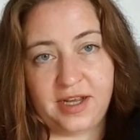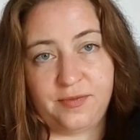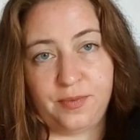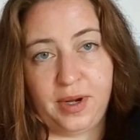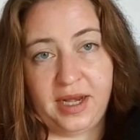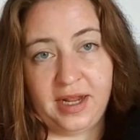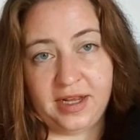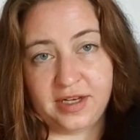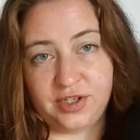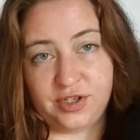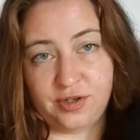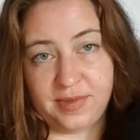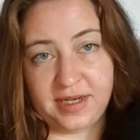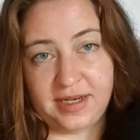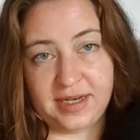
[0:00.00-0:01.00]
of reading in
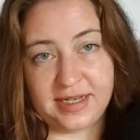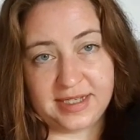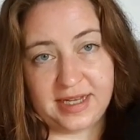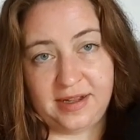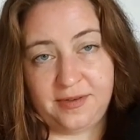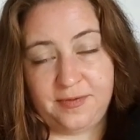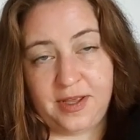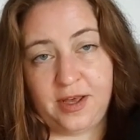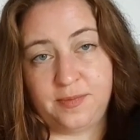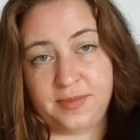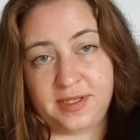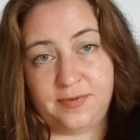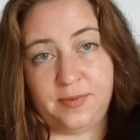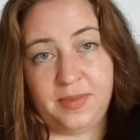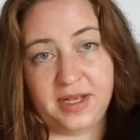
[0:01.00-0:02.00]
German is that it
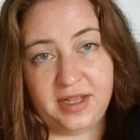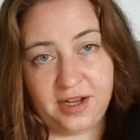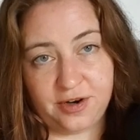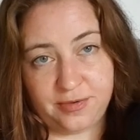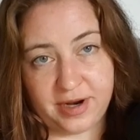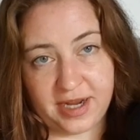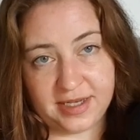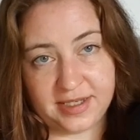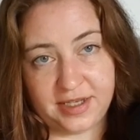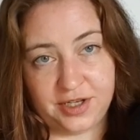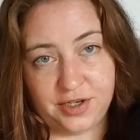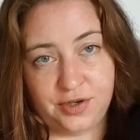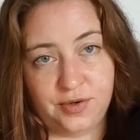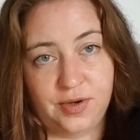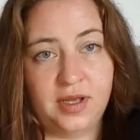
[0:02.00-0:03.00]
helps familiarize
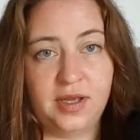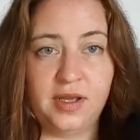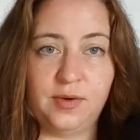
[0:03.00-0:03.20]
you